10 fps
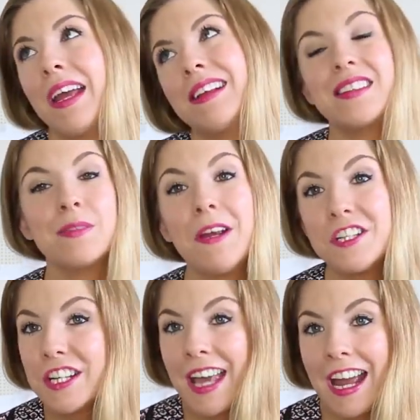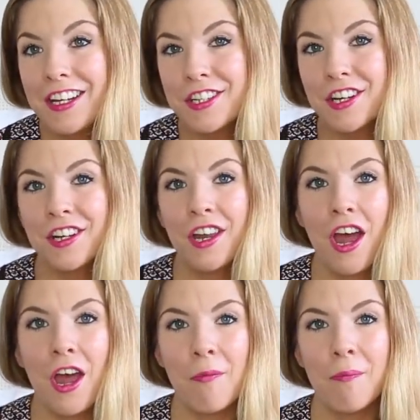it's a special occasion,
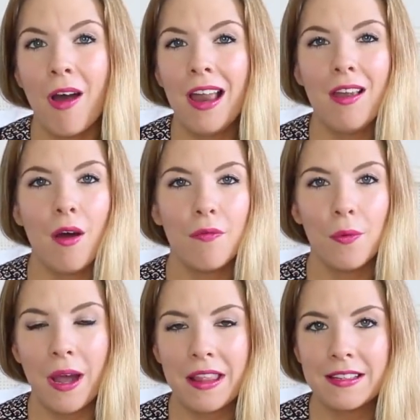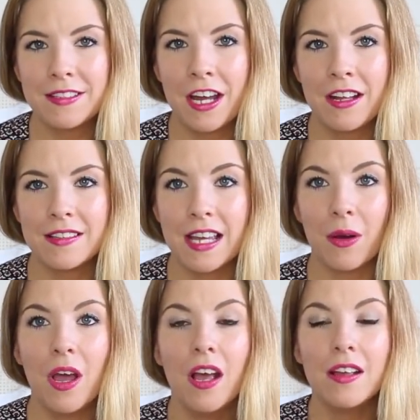but I love the way this turns out.